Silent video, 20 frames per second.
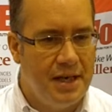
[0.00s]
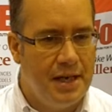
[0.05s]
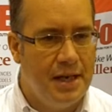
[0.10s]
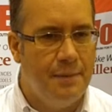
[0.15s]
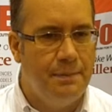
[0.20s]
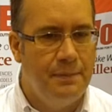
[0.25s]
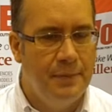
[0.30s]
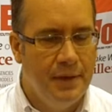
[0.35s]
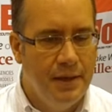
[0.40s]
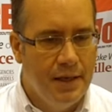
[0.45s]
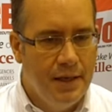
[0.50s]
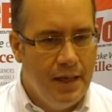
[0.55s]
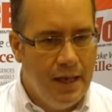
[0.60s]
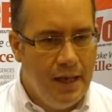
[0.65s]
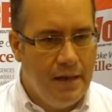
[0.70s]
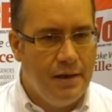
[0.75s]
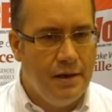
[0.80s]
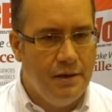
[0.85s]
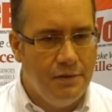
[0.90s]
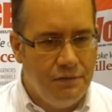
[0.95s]
set up
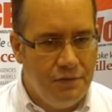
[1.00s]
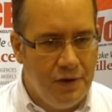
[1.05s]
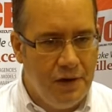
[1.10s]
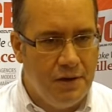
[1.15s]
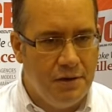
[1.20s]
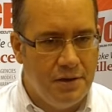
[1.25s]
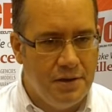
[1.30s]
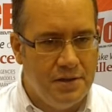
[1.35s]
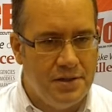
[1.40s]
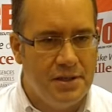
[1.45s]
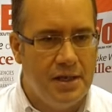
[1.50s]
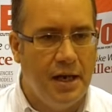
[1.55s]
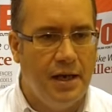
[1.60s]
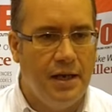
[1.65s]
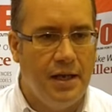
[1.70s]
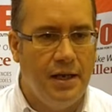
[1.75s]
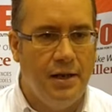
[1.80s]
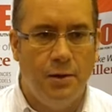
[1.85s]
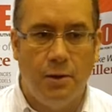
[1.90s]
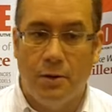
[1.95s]
and configure the
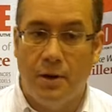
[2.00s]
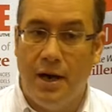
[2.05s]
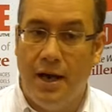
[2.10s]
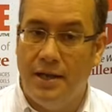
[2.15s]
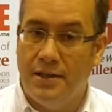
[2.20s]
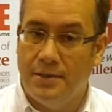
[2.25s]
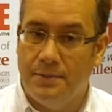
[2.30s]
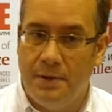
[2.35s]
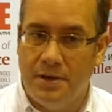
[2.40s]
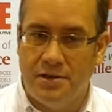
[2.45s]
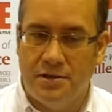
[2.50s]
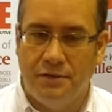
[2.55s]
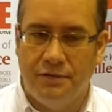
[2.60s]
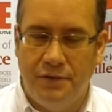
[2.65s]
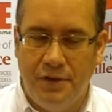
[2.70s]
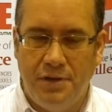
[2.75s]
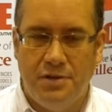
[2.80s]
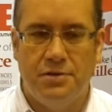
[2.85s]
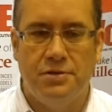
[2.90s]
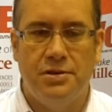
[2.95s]
study, or add special
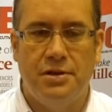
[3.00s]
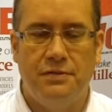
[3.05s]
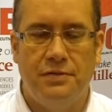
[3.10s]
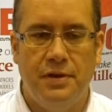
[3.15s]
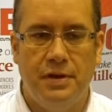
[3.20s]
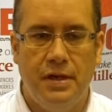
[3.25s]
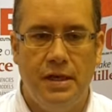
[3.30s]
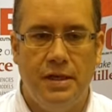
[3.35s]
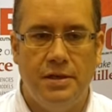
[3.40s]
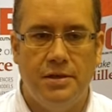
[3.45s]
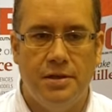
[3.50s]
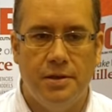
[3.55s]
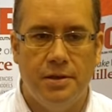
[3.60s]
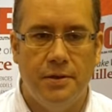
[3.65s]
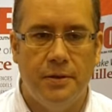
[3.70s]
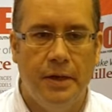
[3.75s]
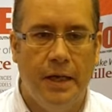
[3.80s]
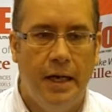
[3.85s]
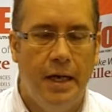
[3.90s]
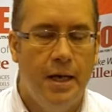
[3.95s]
features if you need to,
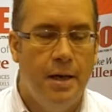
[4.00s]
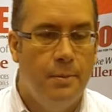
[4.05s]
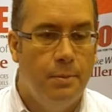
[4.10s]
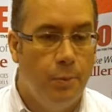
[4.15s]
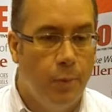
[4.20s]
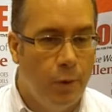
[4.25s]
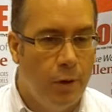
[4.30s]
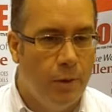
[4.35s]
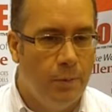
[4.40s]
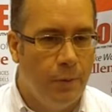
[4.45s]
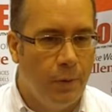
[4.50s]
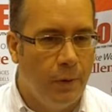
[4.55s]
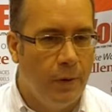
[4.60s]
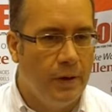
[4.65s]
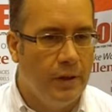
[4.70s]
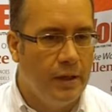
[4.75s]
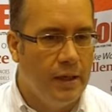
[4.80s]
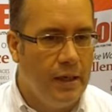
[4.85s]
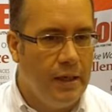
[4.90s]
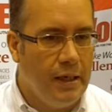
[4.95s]
more
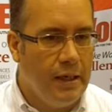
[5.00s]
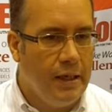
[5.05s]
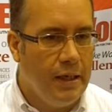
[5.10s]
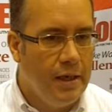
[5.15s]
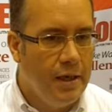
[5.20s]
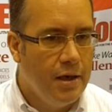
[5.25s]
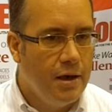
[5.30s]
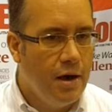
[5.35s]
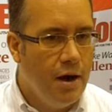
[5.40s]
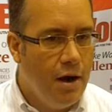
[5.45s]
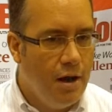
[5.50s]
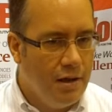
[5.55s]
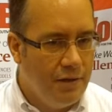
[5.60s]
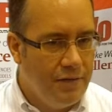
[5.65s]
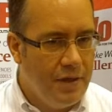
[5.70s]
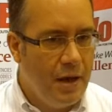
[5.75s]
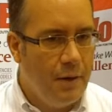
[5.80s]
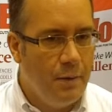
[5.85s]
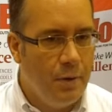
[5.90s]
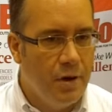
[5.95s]
importantly, all
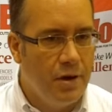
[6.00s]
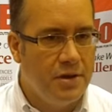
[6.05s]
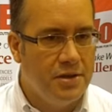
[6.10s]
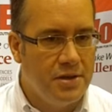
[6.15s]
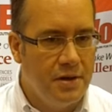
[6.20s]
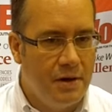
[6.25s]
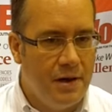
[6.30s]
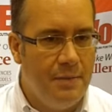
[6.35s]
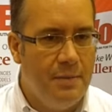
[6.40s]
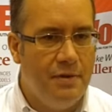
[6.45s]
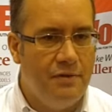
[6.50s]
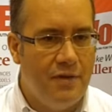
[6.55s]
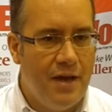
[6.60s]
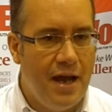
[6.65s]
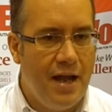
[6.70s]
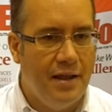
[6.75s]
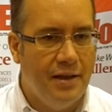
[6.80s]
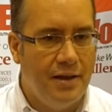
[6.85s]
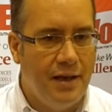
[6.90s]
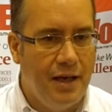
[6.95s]
of that work has already been
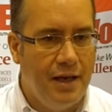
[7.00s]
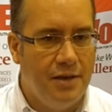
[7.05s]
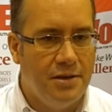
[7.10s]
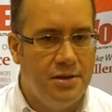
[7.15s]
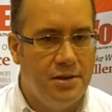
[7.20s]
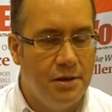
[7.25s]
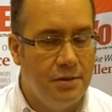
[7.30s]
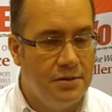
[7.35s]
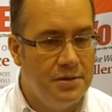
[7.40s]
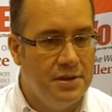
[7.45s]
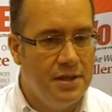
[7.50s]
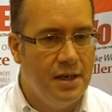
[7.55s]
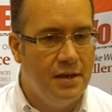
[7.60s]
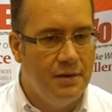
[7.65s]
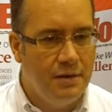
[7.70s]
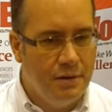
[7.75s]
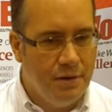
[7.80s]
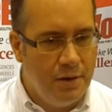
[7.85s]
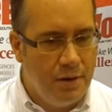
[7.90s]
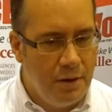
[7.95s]
validated. So instead
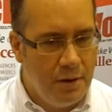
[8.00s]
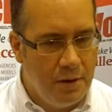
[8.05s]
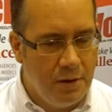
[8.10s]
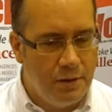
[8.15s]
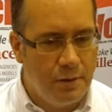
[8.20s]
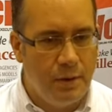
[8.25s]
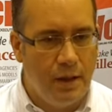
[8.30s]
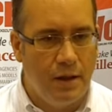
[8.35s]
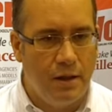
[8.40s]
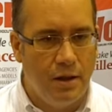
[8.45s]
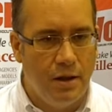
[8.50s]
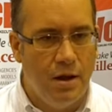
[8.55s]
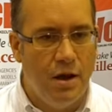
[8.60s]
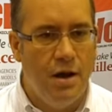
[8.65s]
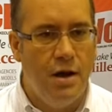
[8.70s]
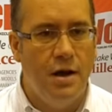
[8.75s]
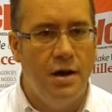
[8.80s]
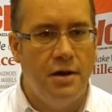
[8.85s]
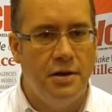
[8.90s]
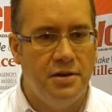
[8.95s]
of going through a
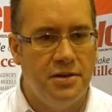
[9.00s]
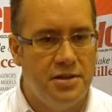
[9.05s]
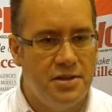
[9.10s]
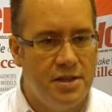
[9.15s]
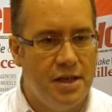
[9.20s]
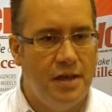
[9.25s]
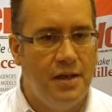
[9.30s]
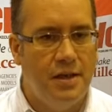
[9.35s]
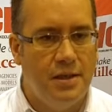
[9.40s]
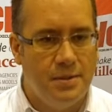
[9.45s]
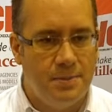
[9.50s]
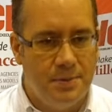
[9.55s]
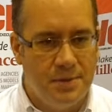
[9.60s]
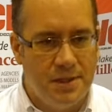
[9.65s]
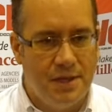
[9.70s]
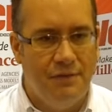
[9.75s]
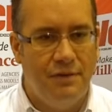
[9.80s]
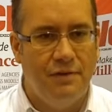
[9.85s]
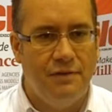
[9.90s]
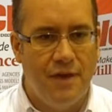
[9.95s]
long
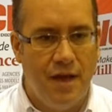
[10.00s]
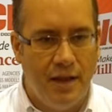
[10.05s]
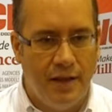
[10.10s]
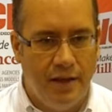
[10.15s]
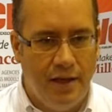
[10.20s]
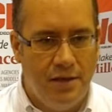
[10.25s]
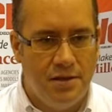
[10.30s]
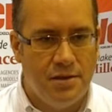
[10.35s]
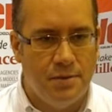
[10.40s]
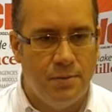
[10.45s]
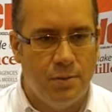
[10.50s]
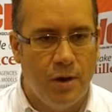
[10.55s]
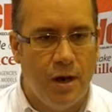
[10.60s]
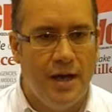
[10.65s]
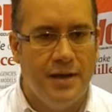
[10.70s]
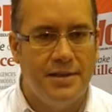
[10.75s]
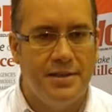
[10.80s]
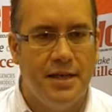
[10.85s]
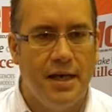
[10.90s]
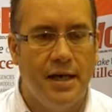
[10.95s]
study-specific validation
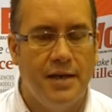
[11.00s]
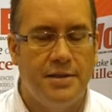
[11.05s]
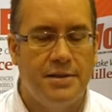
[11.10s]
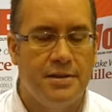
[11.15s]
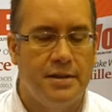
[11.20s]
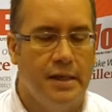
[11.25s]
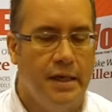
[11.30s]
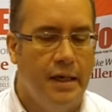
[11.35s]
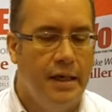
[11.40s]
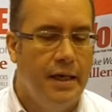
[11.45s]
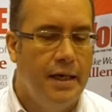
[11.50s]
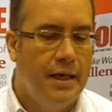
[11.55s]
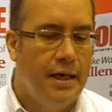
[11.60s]
process,